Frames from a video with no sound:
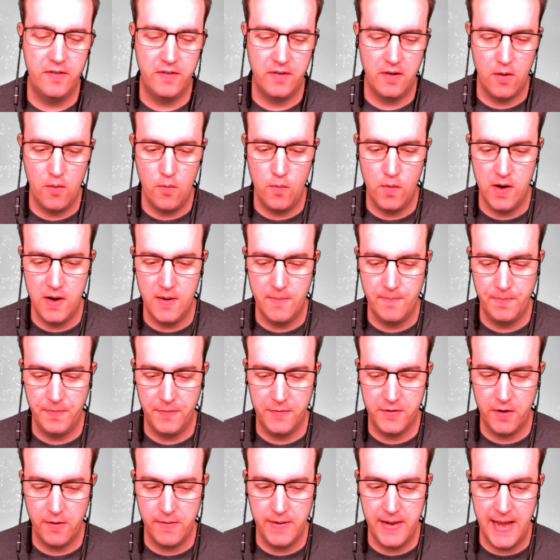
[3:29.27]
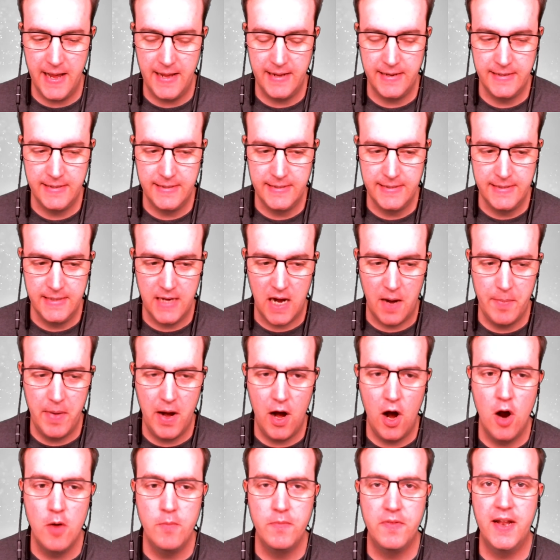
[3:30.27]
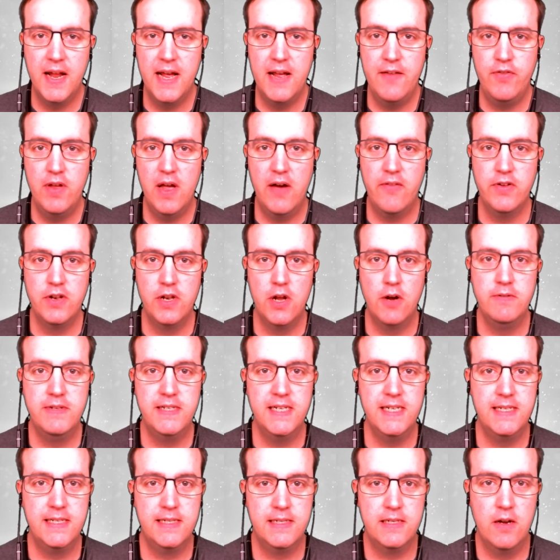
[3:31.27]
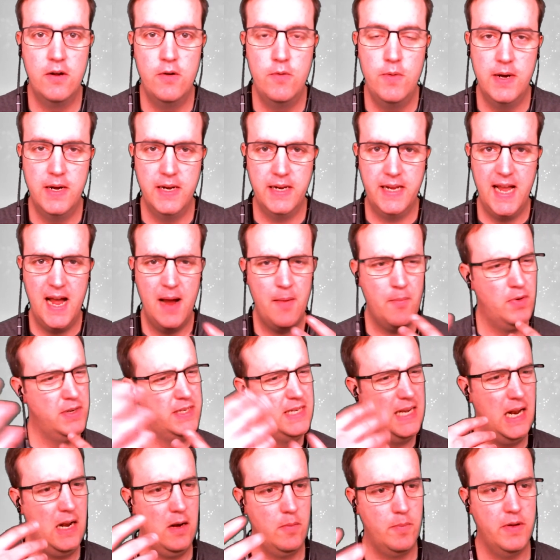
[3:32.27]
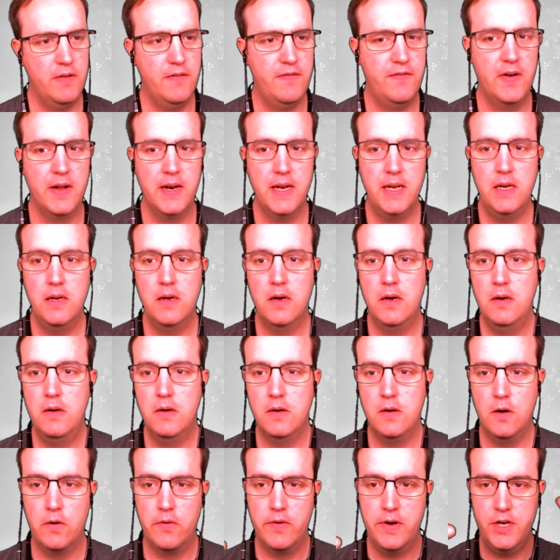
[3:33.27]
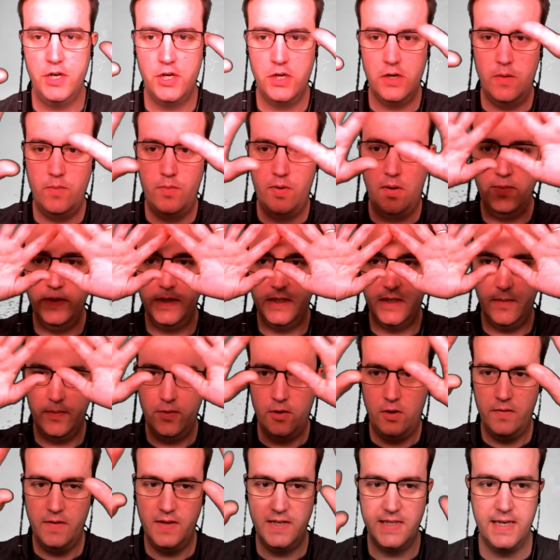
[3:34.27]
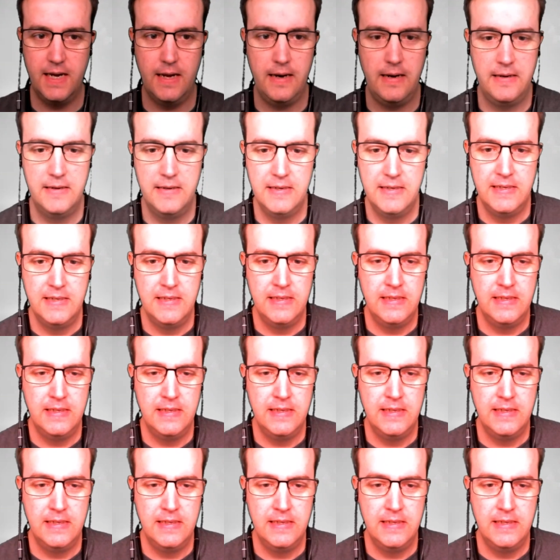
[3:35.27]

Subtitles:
So yeah, I'm at home today if you haven't noticed, so camera's a little bit funny. I look orange. I promise I'm not this color.